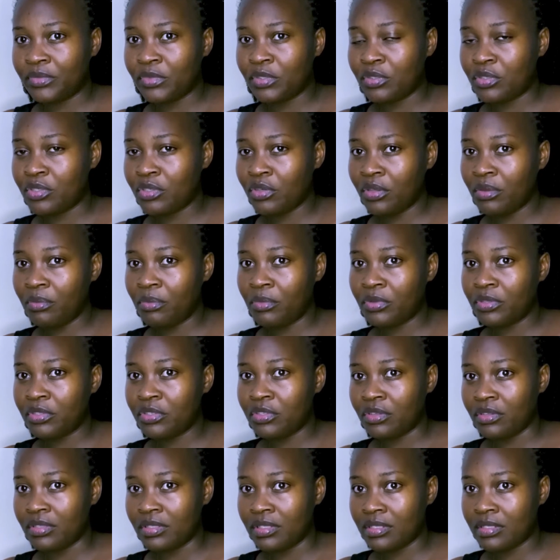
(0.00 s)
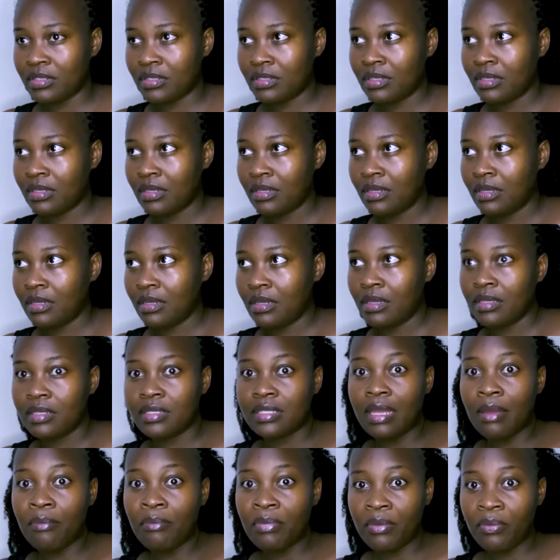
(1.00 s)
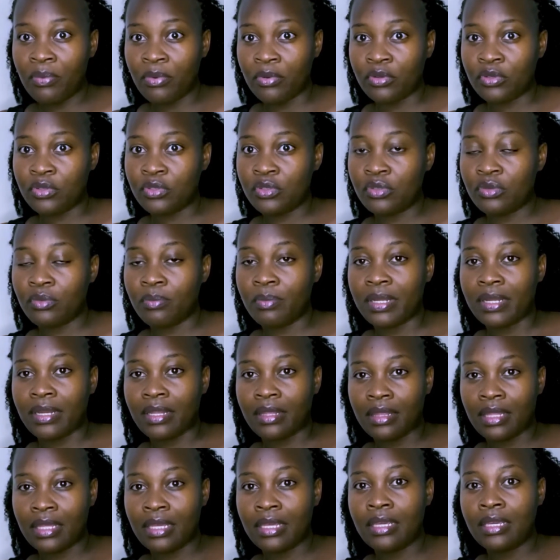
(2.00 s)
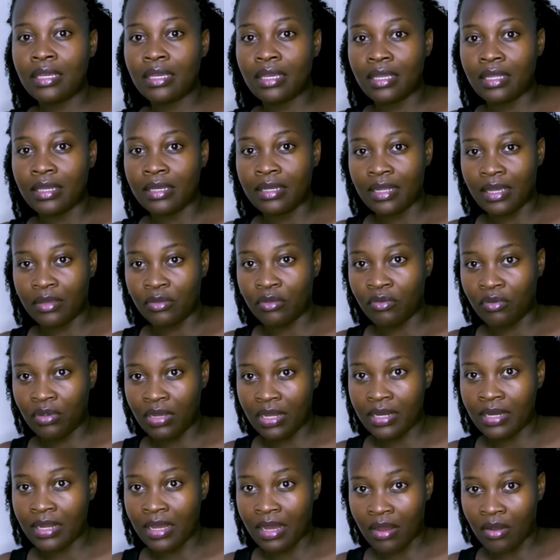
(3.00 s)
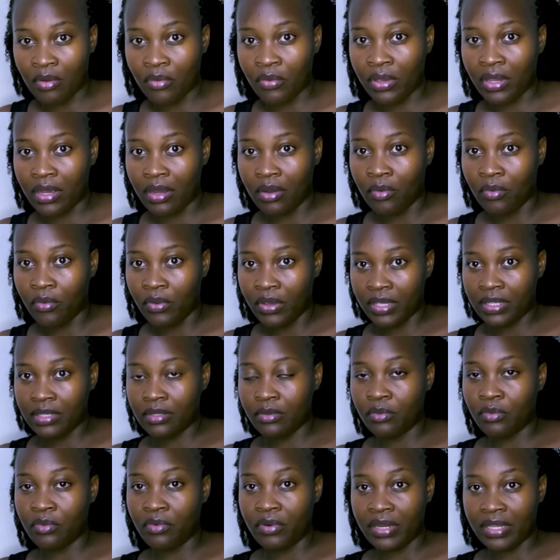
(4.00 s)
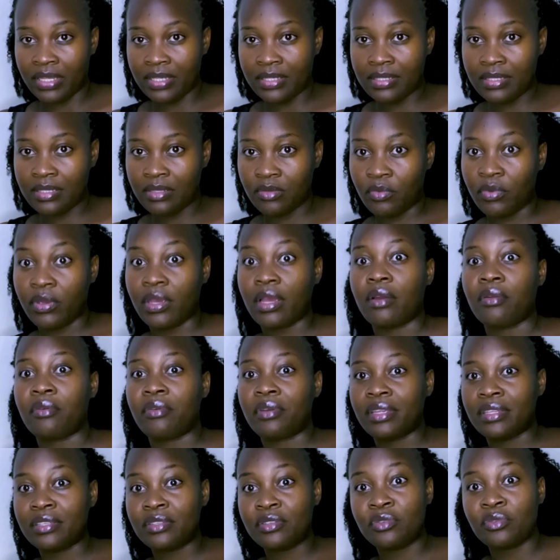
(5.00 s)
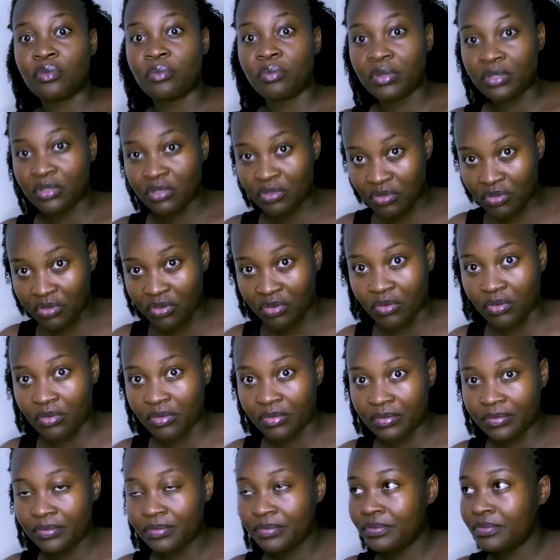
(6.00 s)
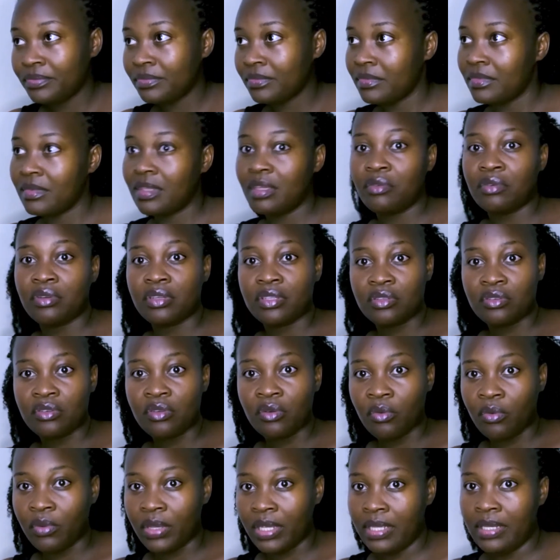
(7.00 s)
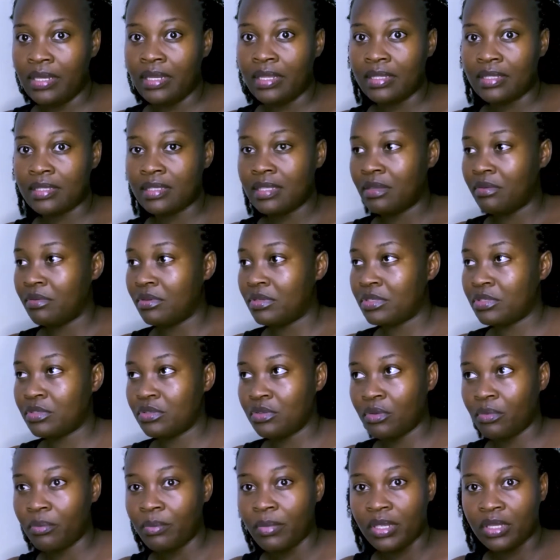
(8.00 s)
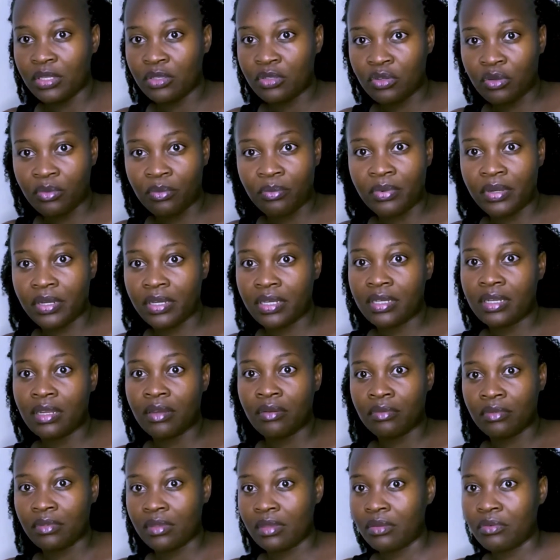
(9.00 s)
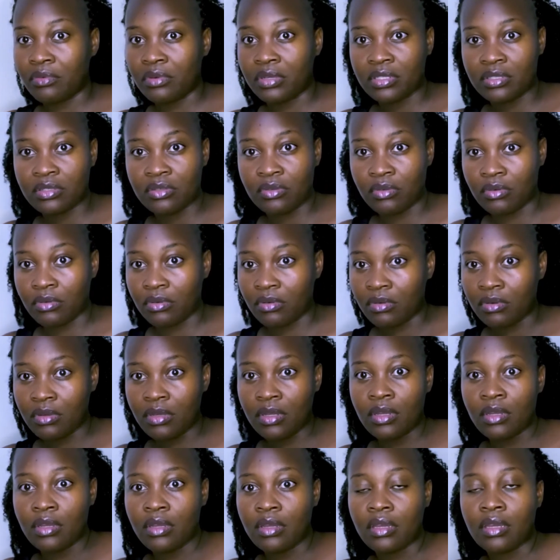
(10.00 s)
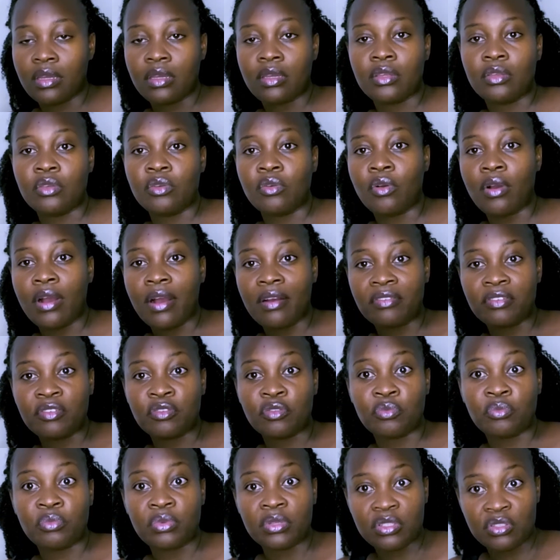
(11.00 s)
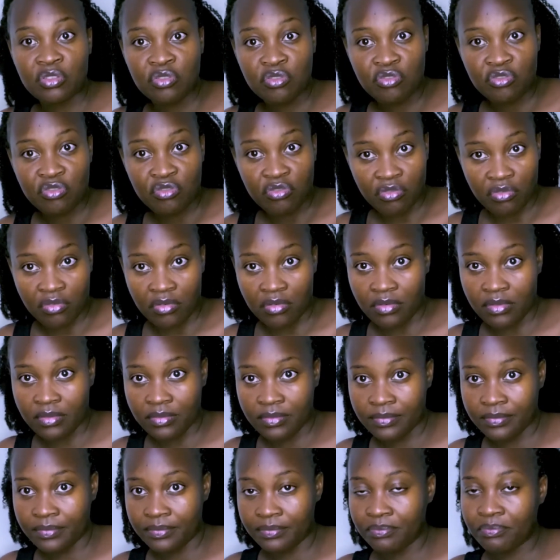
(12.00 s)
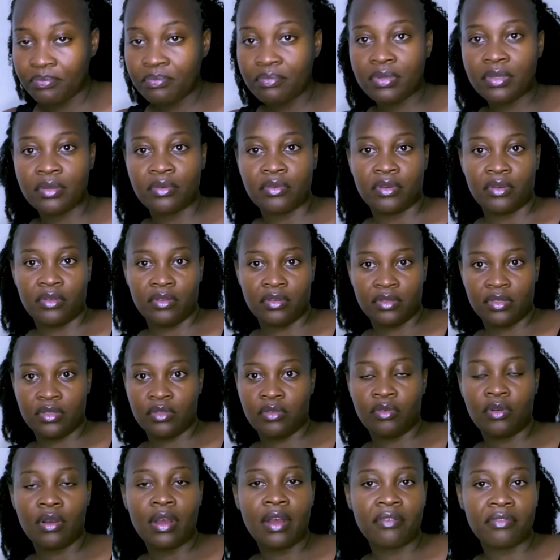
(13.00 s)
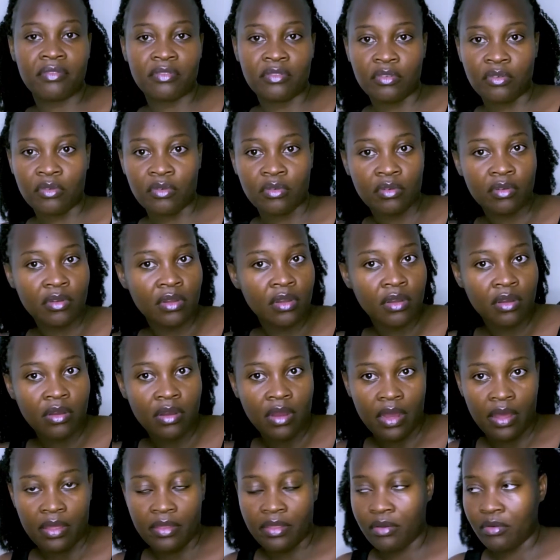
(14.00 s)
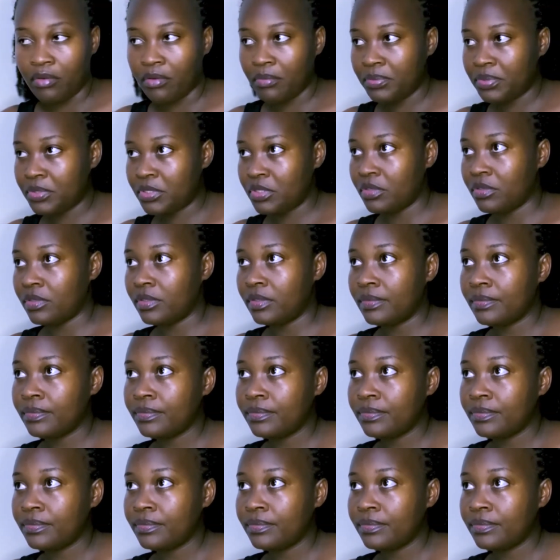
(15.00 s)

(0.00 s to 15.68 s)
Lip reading: show emotions. Some people do, but I think in Uganda, how we are raised to be strong. There is no weakness. There is no mental breakdown. There is no, you have to be strong, period. You have no other option.